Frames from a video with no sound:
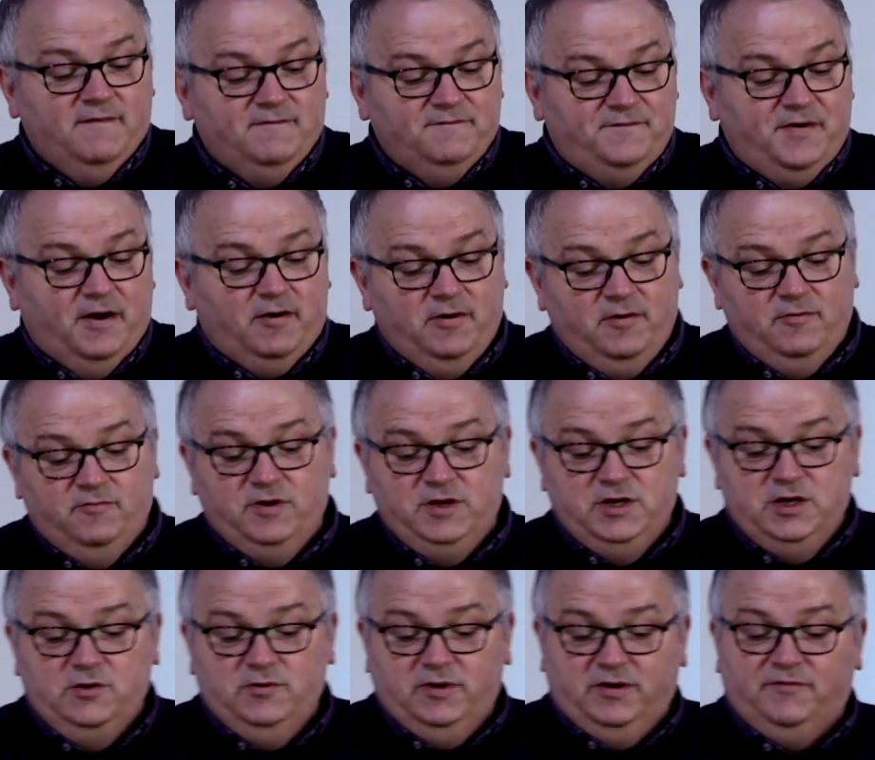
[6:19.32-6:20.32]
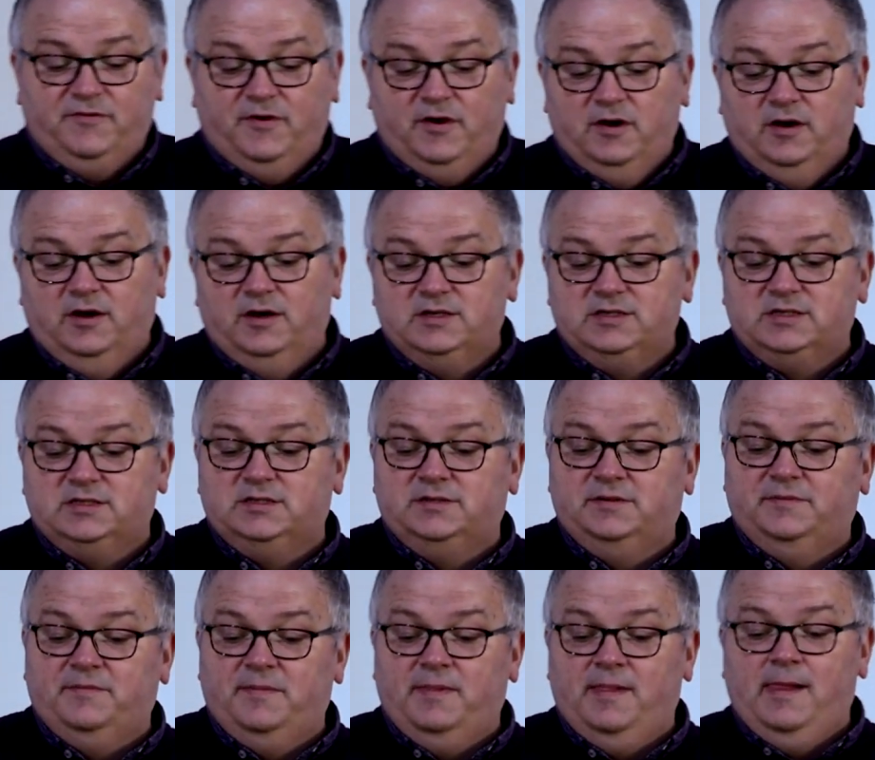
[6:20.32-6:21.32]
very renewing for us.
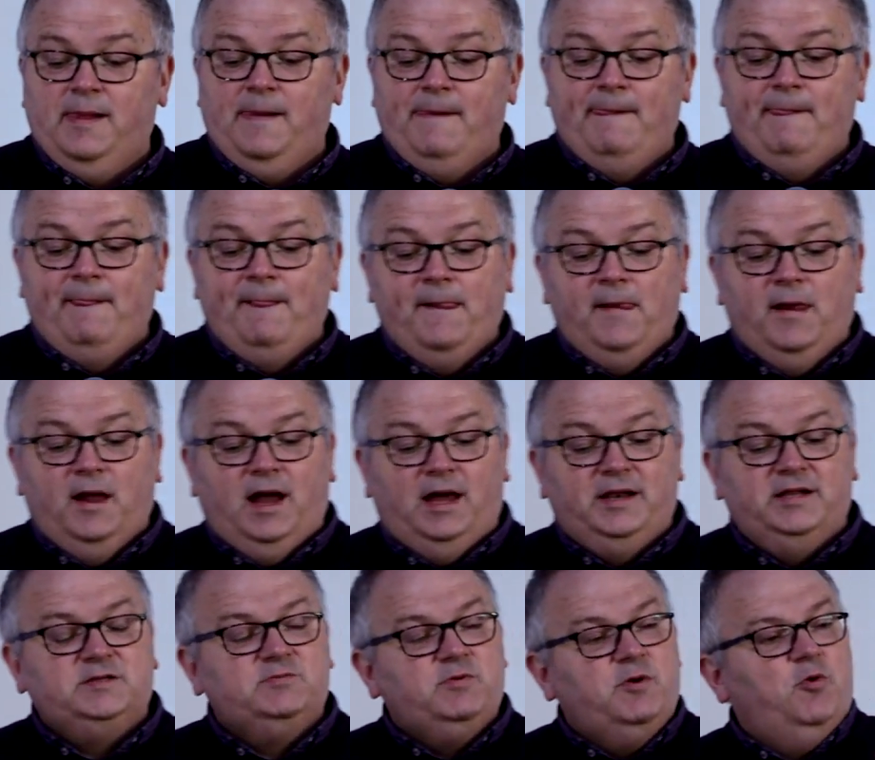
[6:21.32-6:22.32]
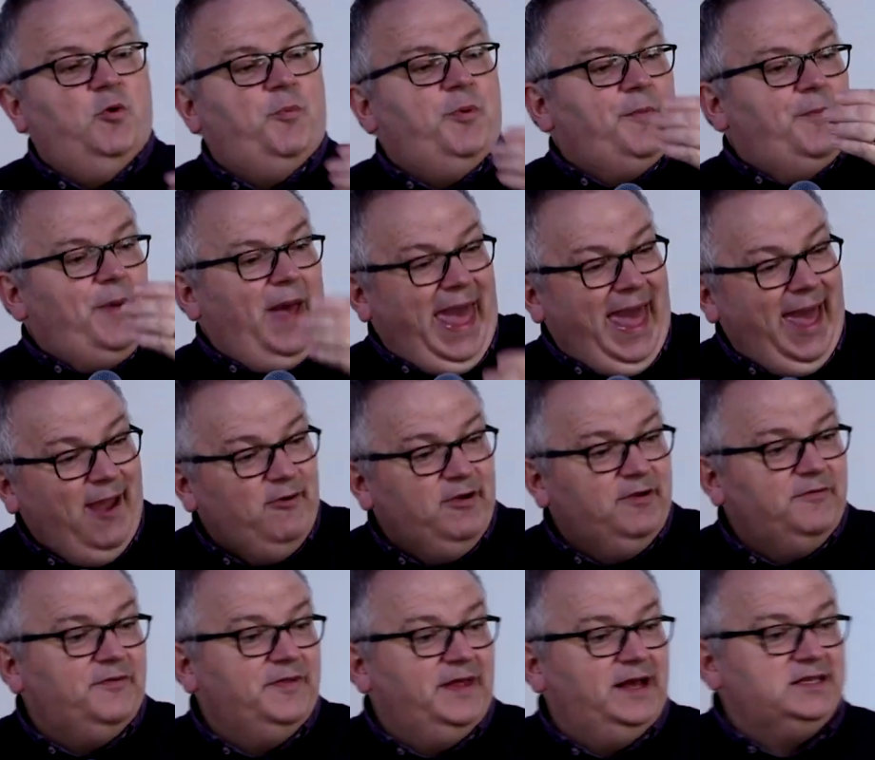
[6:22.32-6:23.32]
And as we were preparing
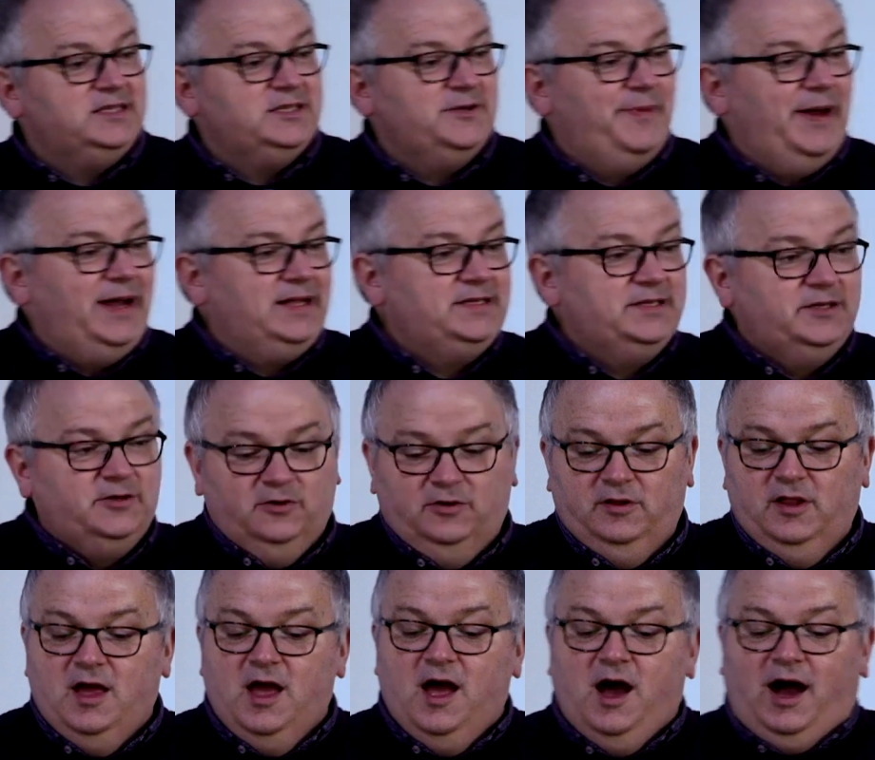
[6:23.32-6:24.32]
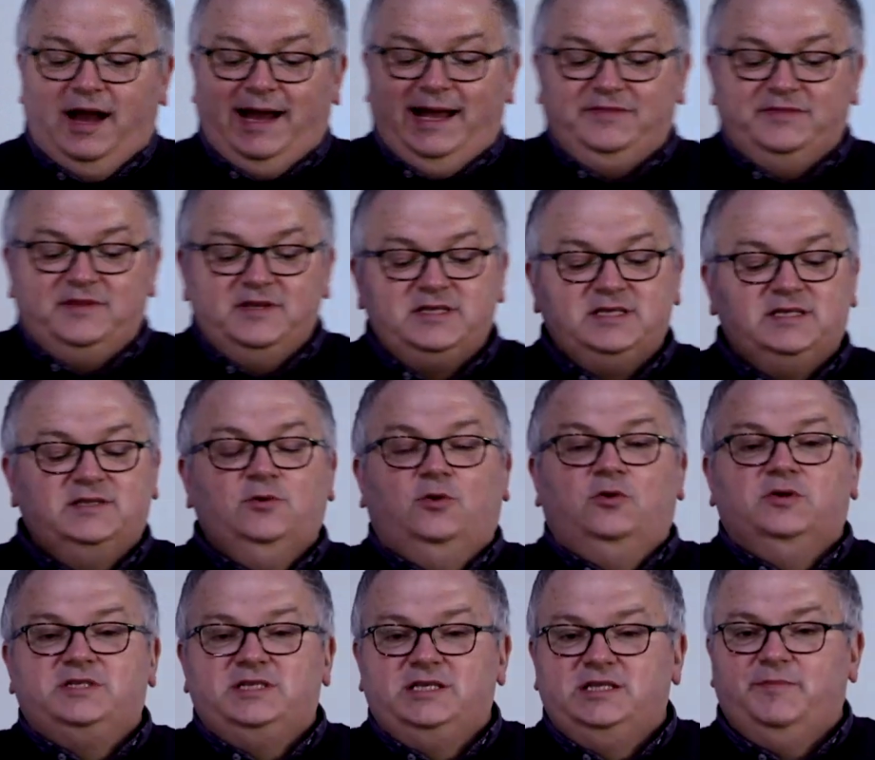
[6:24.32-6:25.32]
for that sabbatical, I had this
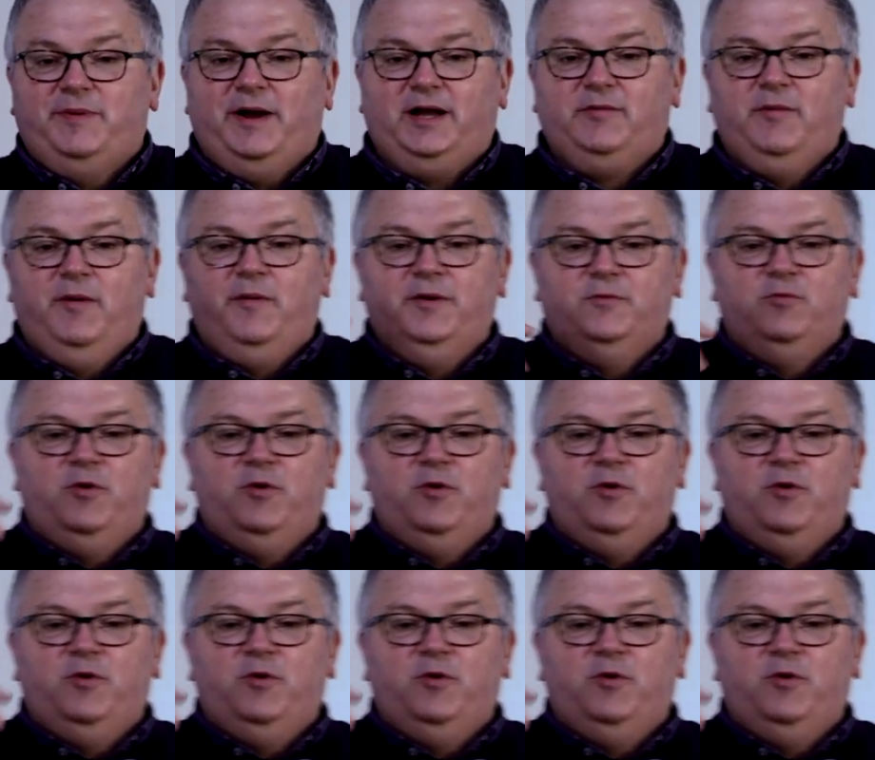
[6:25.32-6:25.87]
thought in the back of my mind.